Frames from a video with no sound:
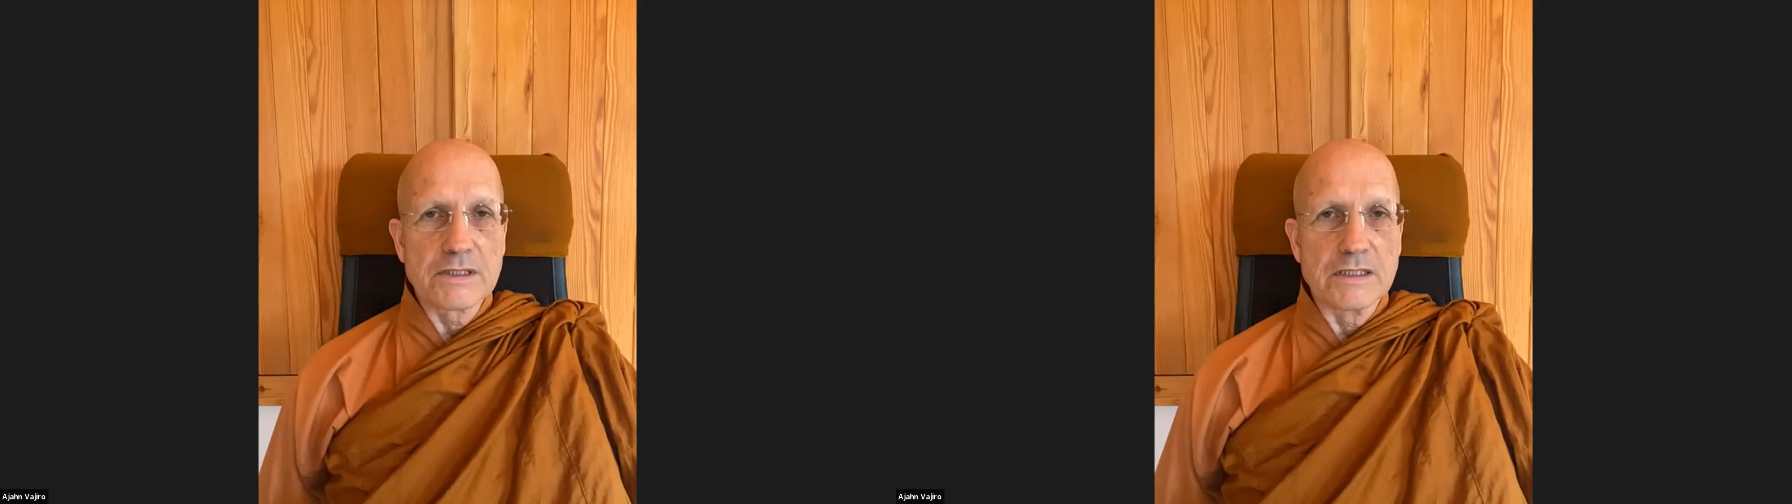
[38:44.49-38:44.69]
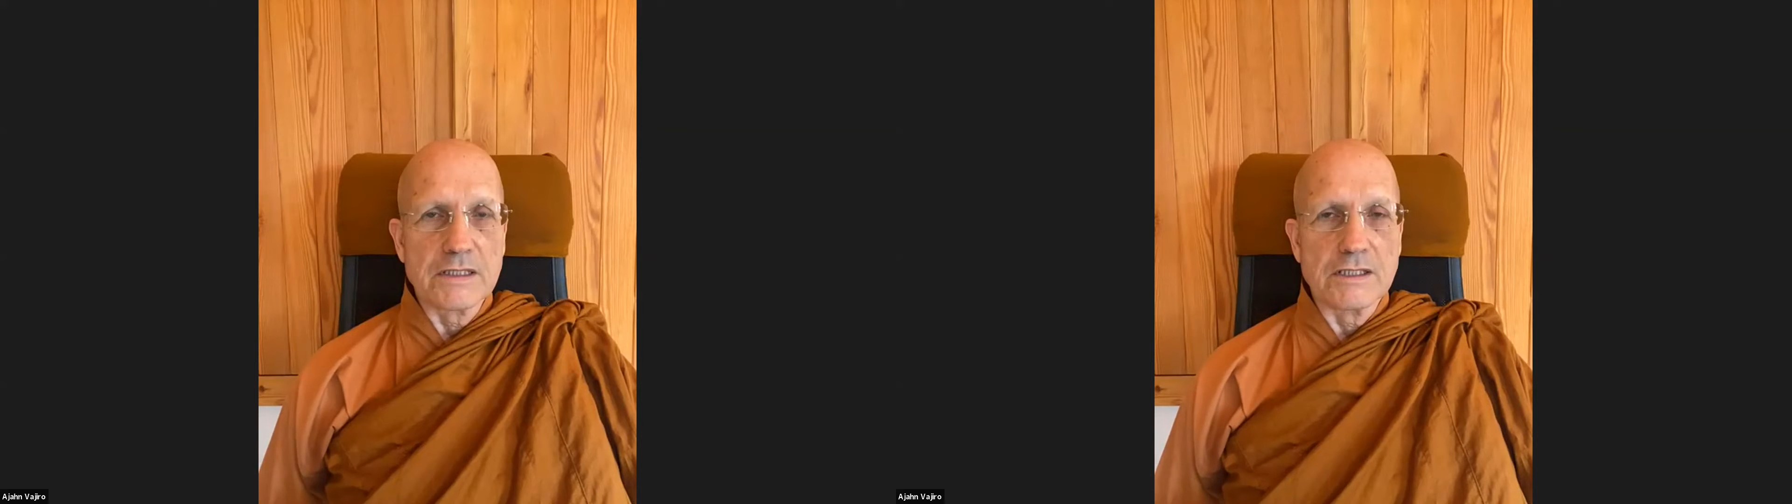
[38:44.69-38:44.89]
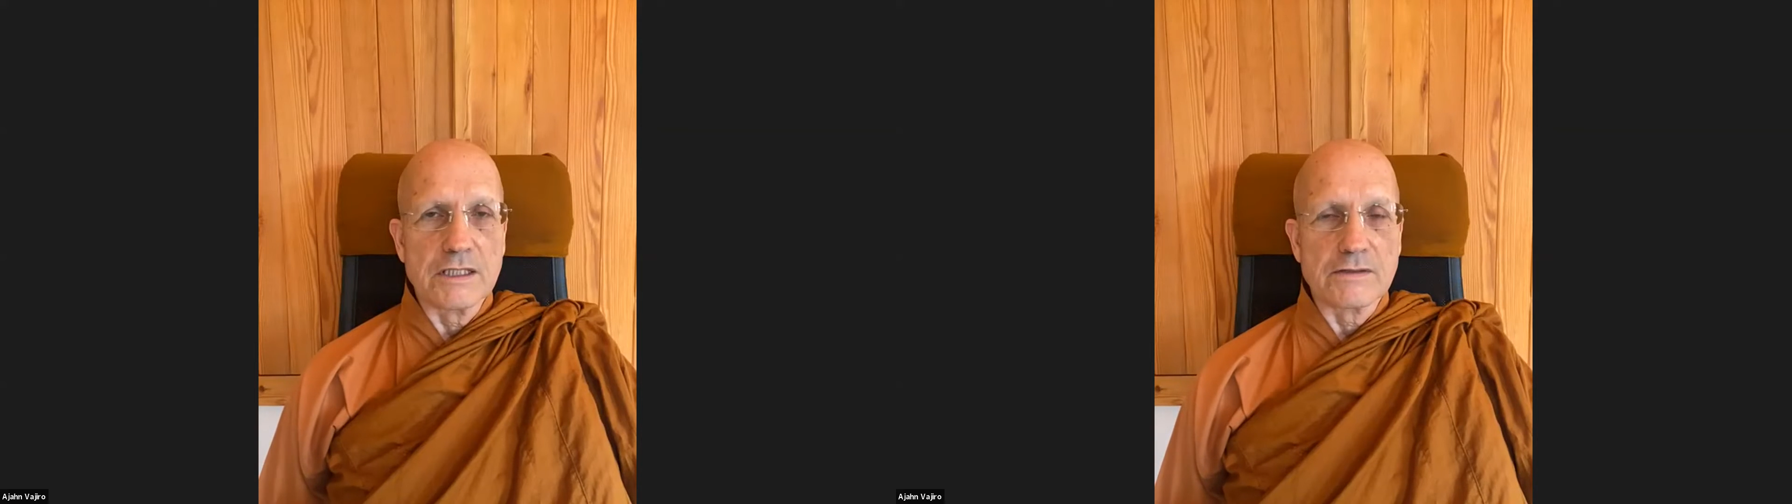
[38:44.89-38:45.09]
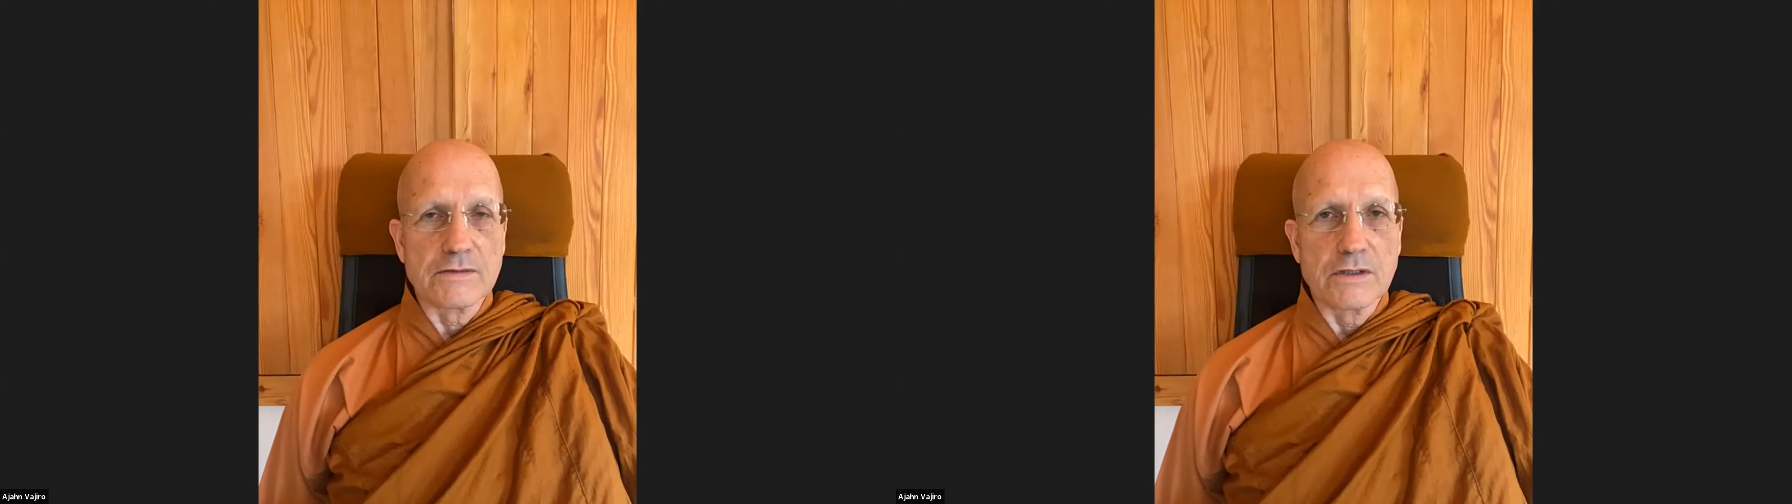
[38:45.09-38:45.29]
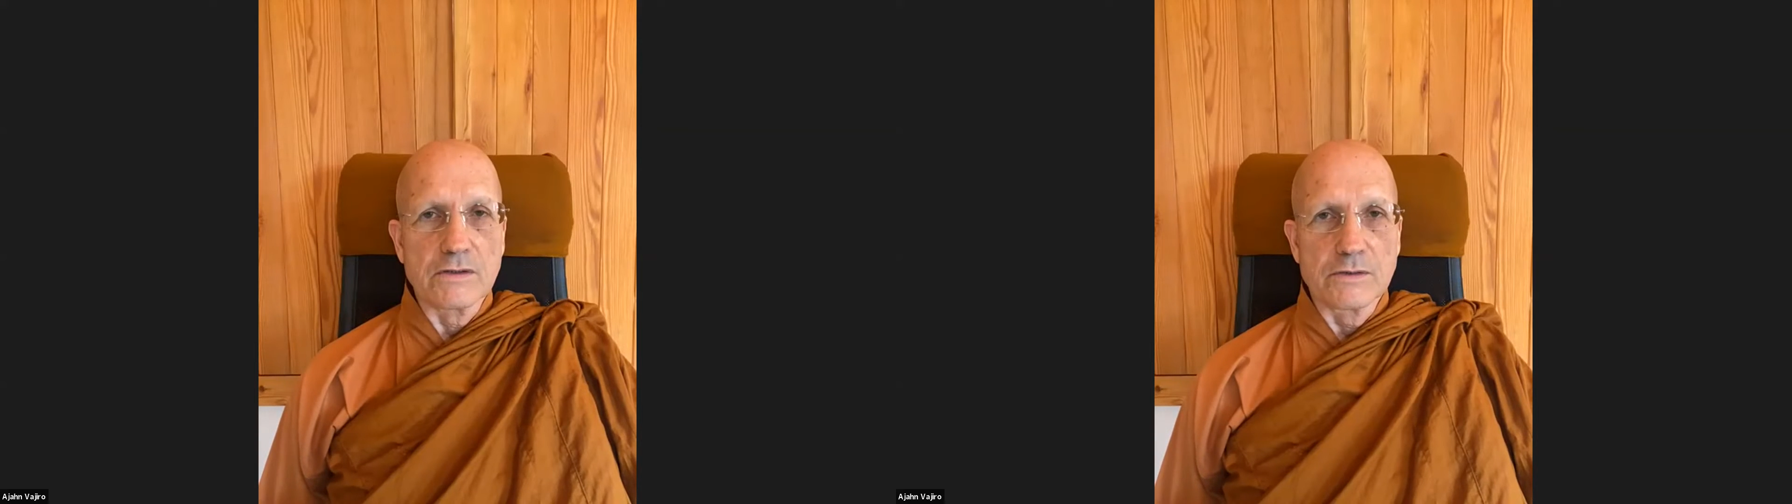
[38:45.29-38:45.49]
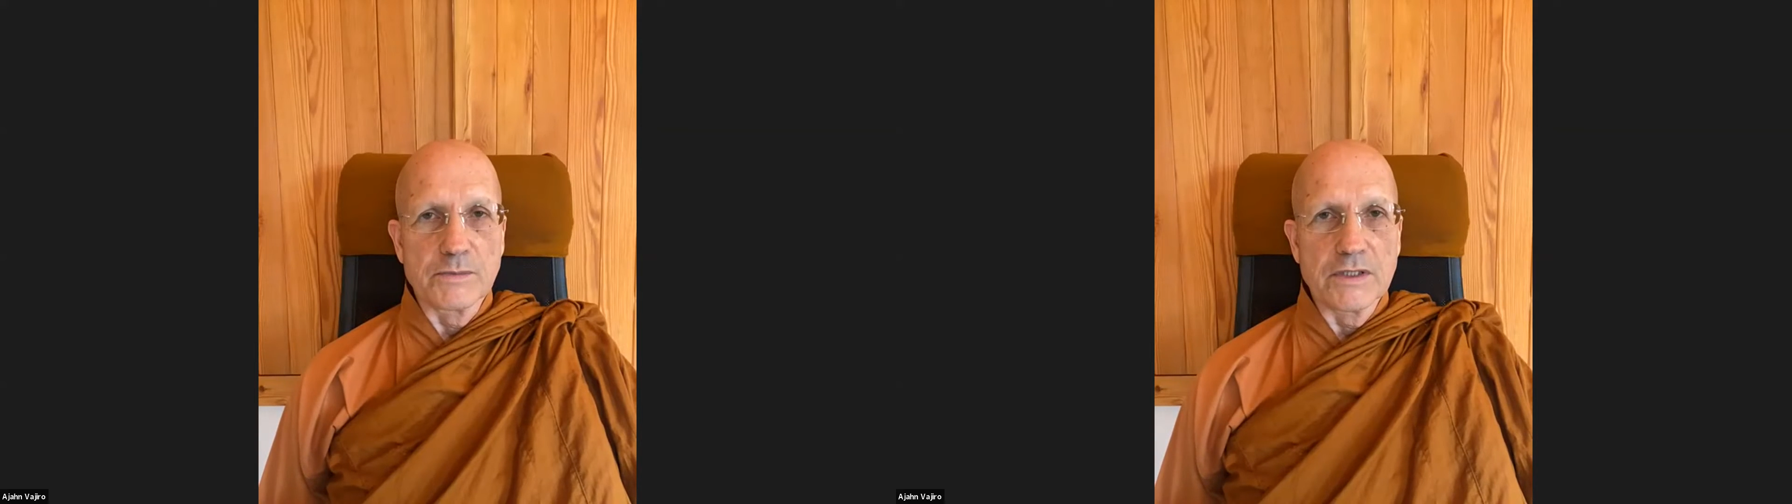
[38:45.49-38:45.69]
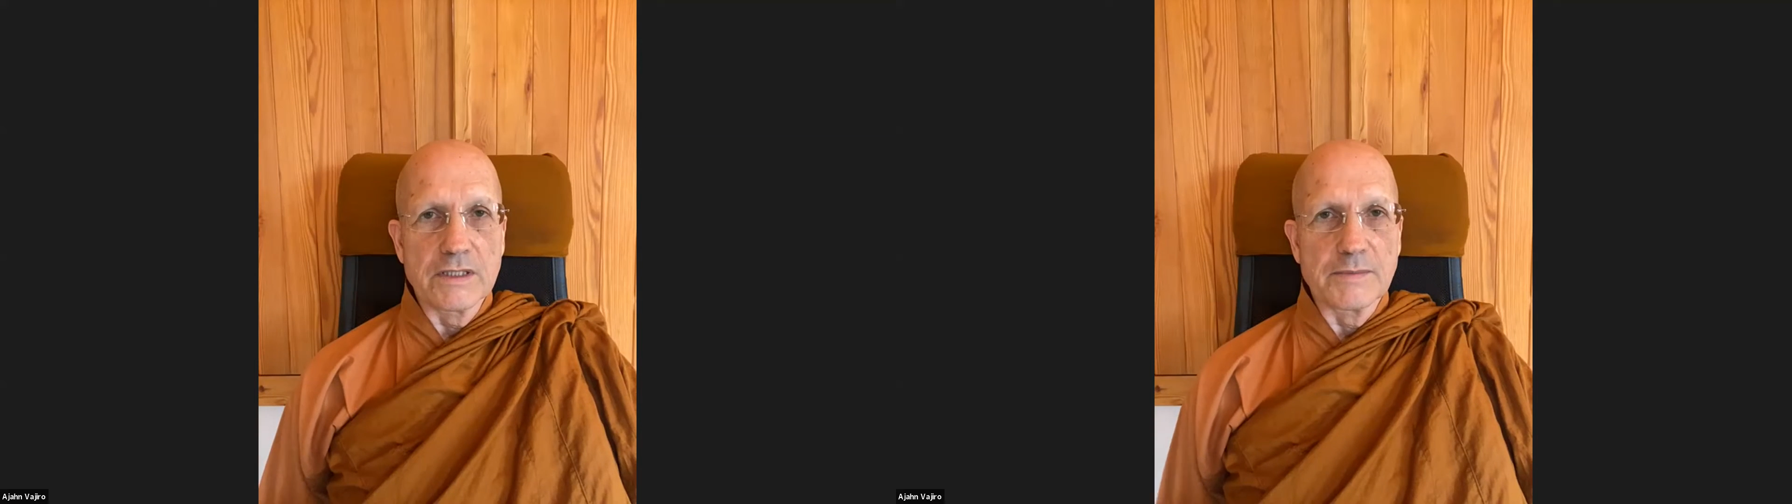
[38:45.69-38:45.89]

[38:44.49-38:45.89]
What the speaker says: the teachings of the Lord Buddha,